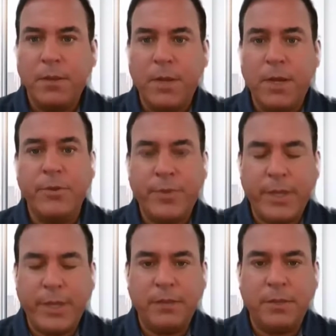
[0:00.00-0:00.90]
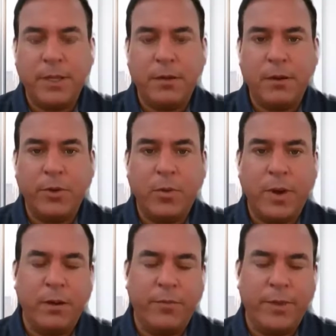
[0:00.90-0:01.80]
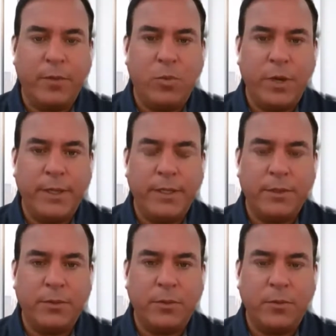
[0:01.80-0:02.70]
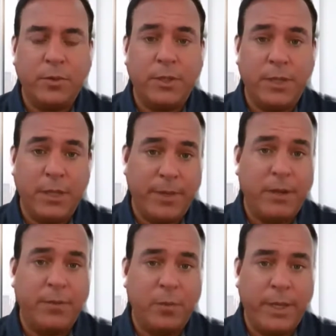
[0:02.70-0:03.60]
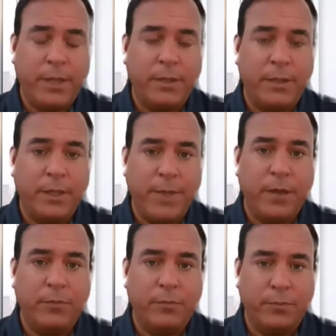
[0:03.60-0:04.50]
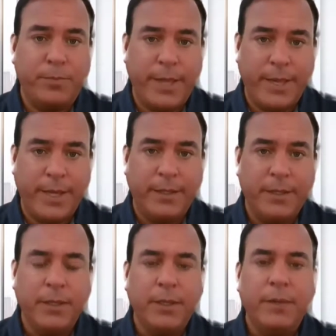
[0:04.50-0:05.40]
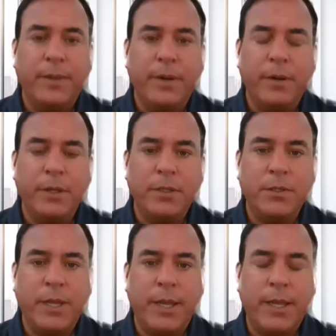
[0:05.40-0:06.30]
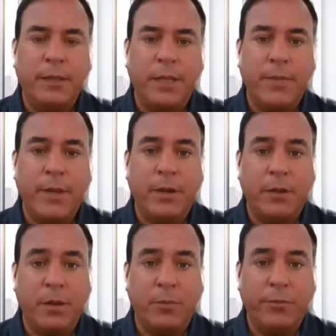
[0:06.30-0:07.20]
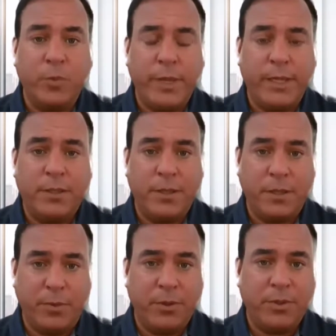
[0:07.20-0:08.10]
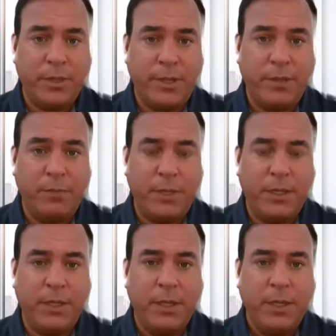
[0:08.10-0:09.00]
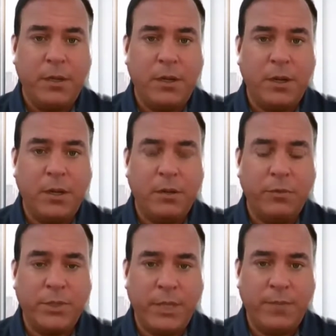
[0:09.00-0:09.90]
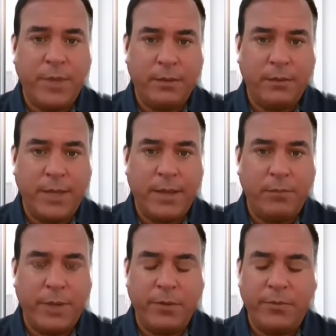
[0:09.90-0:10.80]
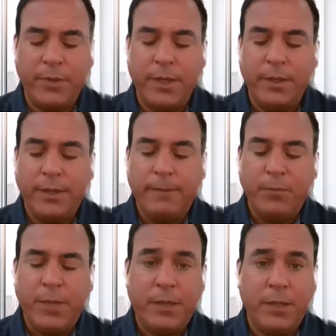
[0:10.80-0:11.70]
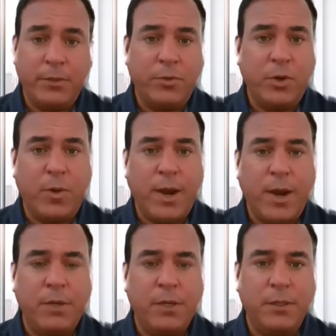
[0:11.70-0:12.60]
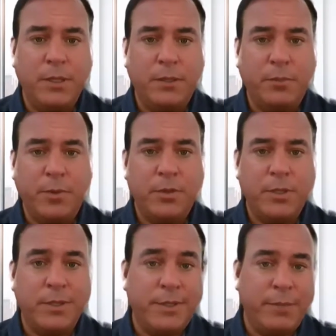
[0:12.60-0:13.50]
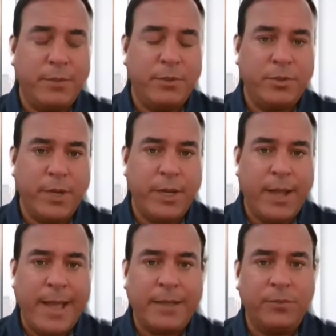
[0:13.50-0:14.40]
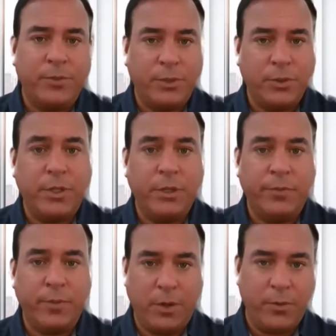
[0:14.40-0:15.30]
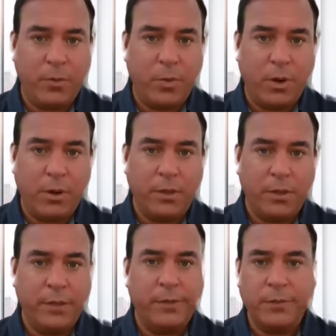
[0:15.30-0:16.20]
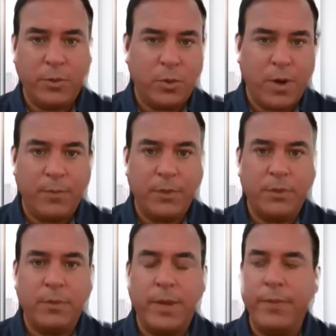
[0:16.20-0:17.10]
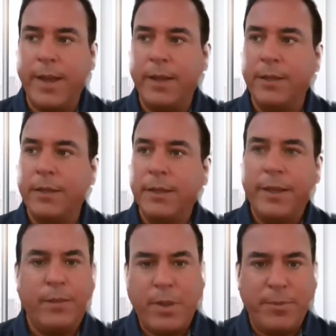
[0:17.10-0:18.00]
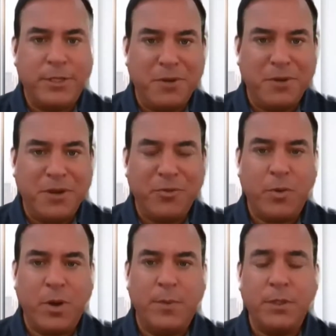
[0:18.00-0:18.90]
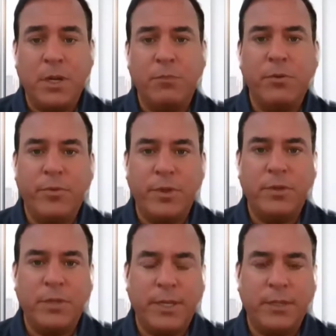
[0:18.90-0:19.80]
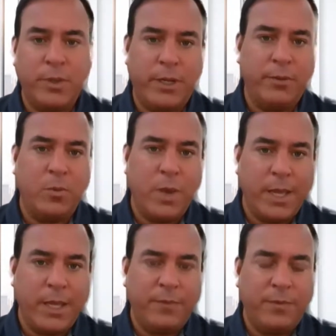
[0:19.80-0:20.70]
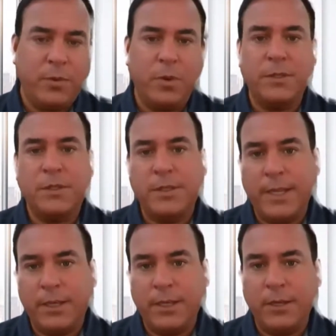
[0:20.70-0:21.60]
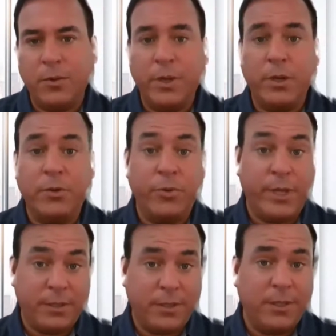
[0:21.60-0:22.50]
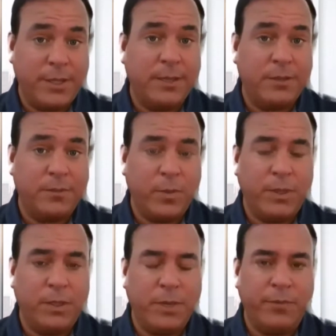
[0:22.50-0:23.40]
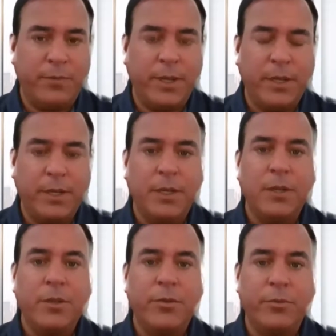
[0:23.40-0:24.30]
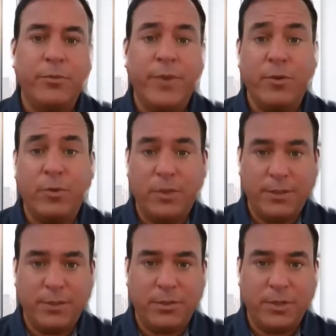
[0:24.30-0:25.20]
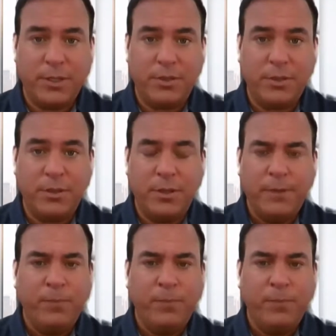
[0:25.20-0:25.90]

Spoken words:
among the things that are required of them, one is there's, of course, a limit on the weekly amount paid. There is a limit on the number of weeks that a person can be receiving that benefit. And there's a requirement that the person demonstrate actively looking for other work. And there's some requirements around that. And there may be some other requirements. A number of those things were either waived or extended or increased in the case of the weekly benefit through federal legislation.